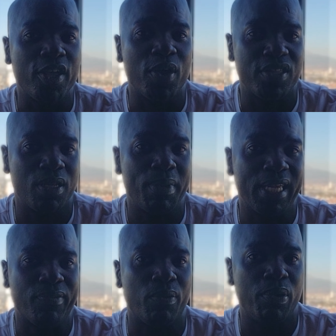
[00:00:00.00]
you're in the
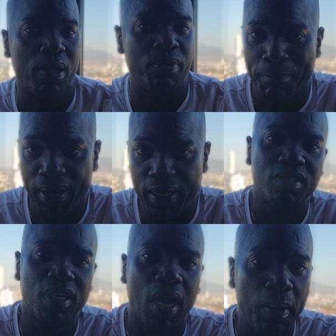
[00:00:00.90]
Dominican Republic. But
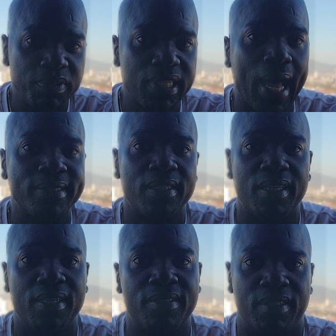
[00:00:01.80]
the upside to
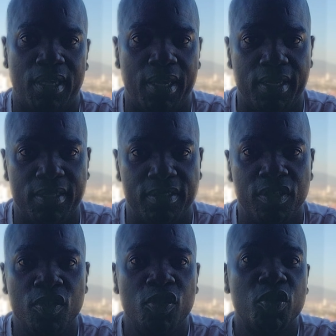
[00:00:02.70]
this is
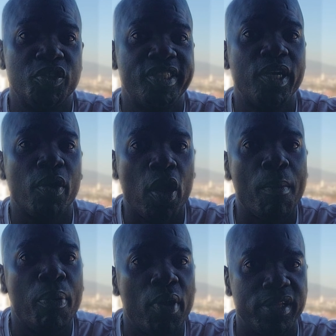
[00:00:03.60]
you can still
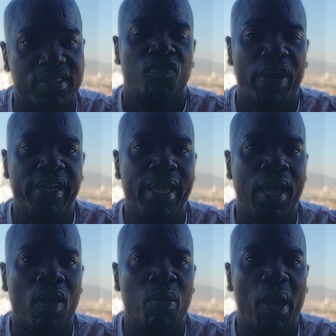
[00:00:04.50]
earn points. Right
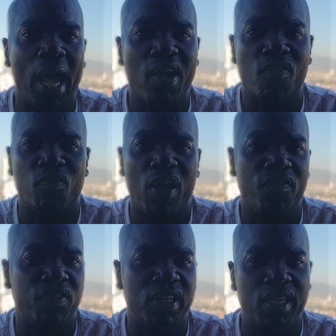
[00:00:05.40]
now, I have
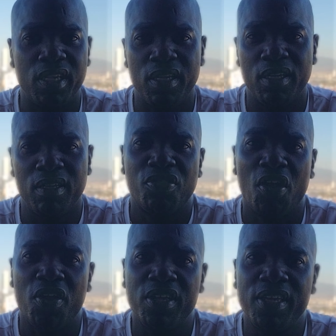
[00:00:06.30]
roughly
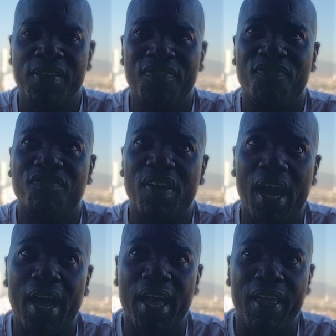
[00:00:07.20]

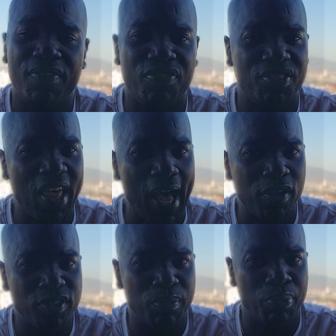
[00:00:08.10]

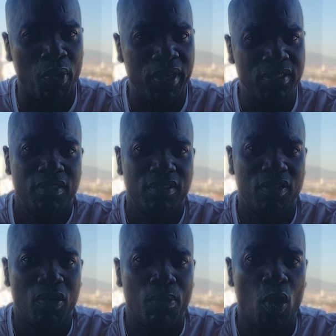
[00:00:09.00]
35,000 points.
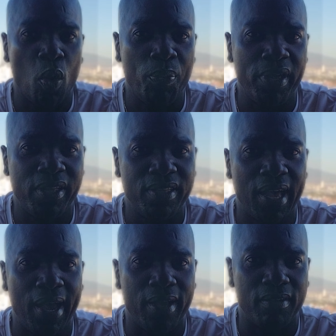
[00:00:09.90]
So I'm hoping
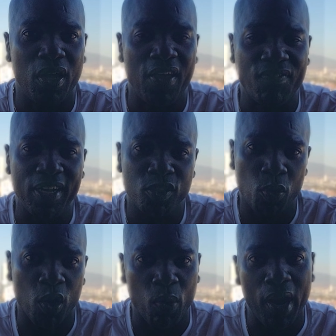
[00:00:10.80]
that if I
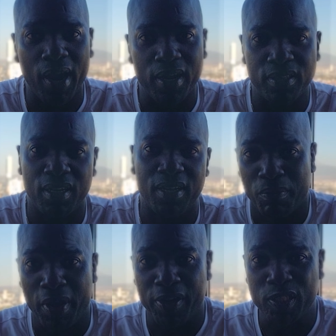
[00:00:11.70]
do acquire the
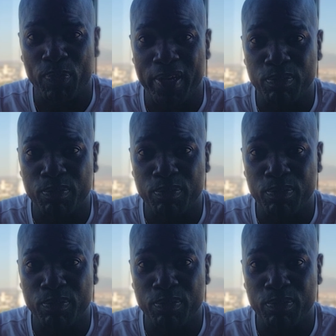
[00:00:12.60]
American Express